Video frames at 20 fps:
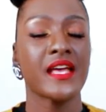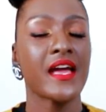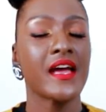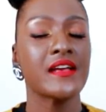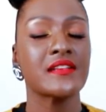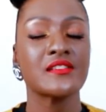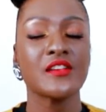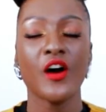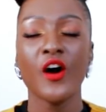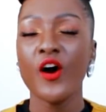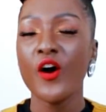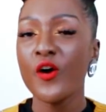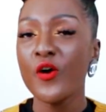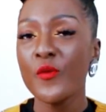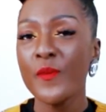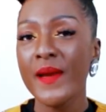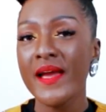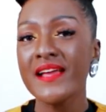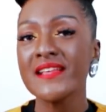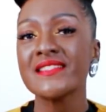As
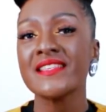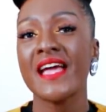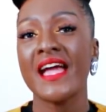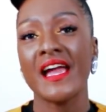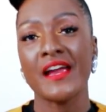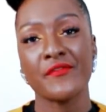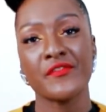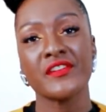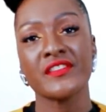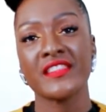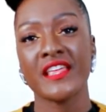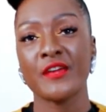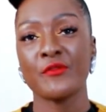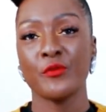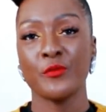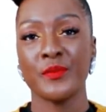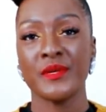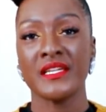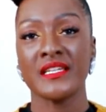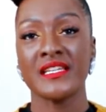always, everything
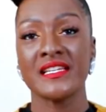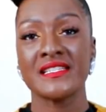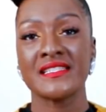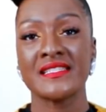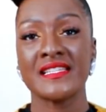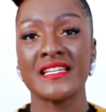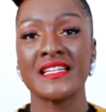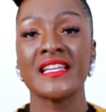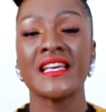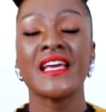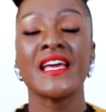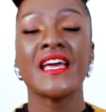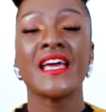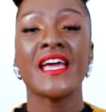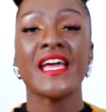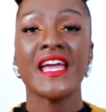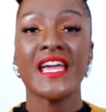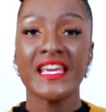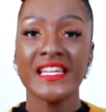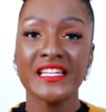will be listed
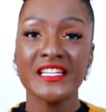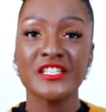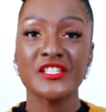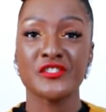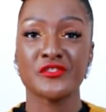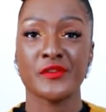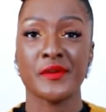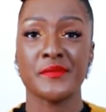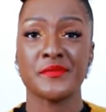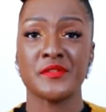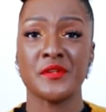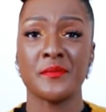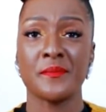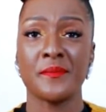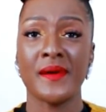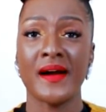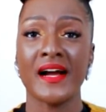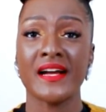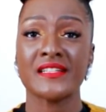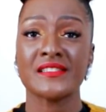in the description
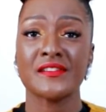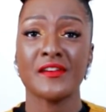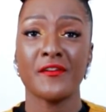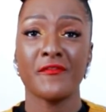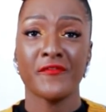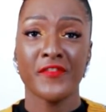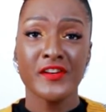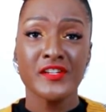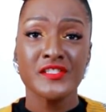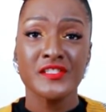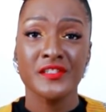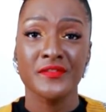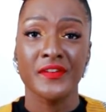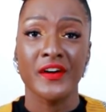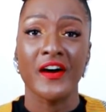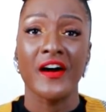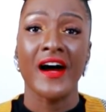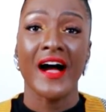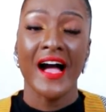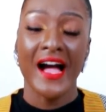box. First of
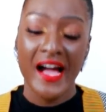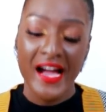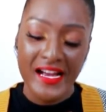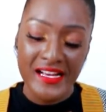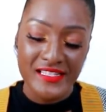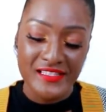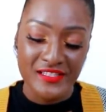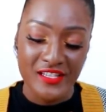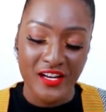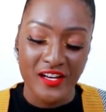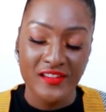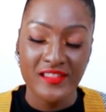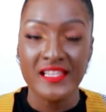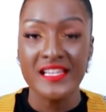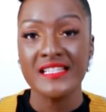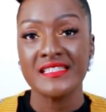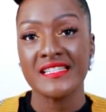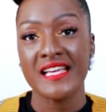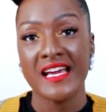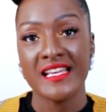all, I saw
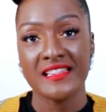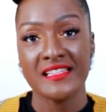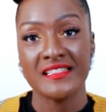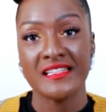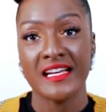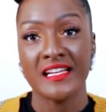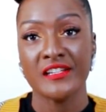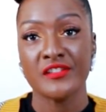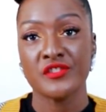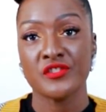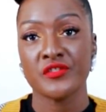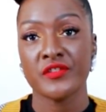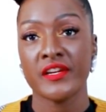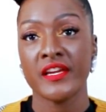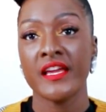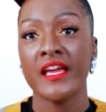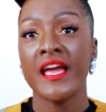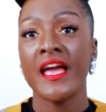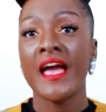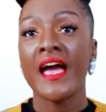these at the Dollar
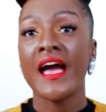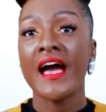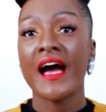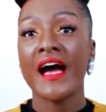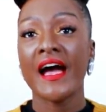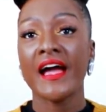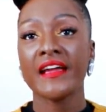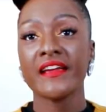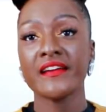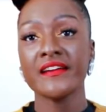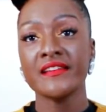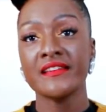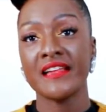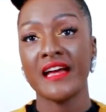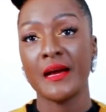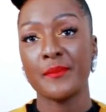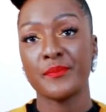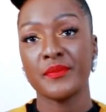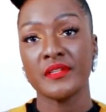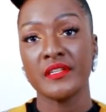Tree. I could
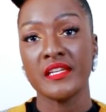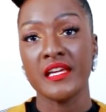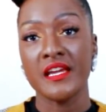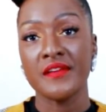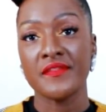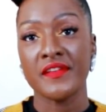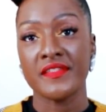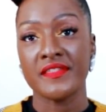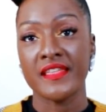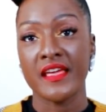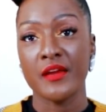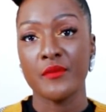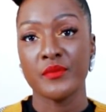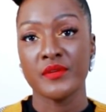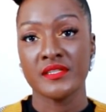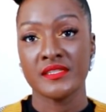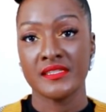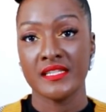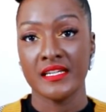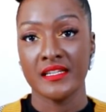not believe that they
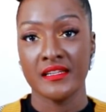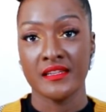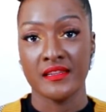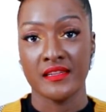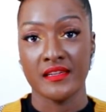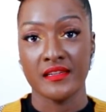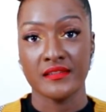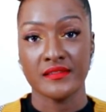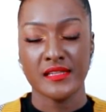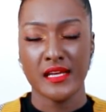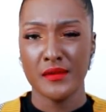were selling these.